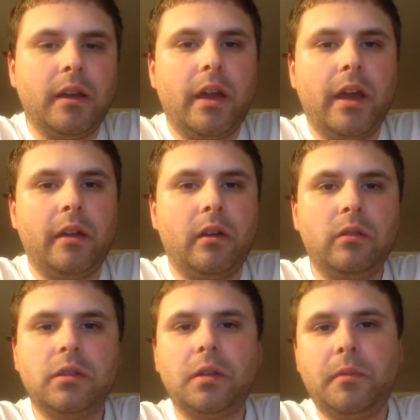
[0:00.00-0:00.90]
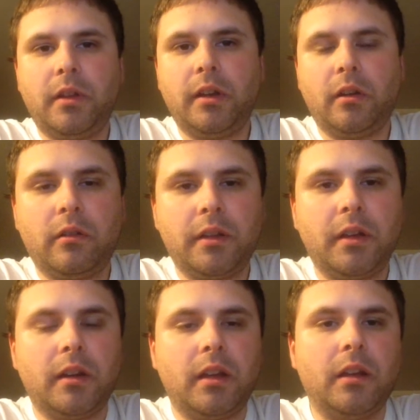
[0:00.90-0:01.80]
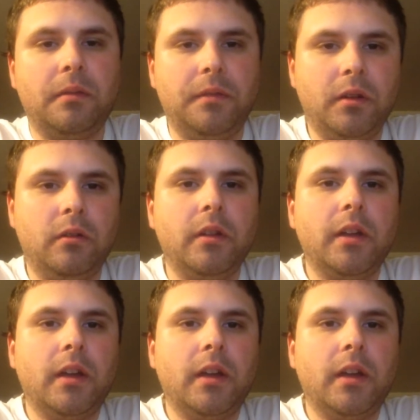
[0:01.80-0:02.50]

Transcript: And ultimately, only going to get a few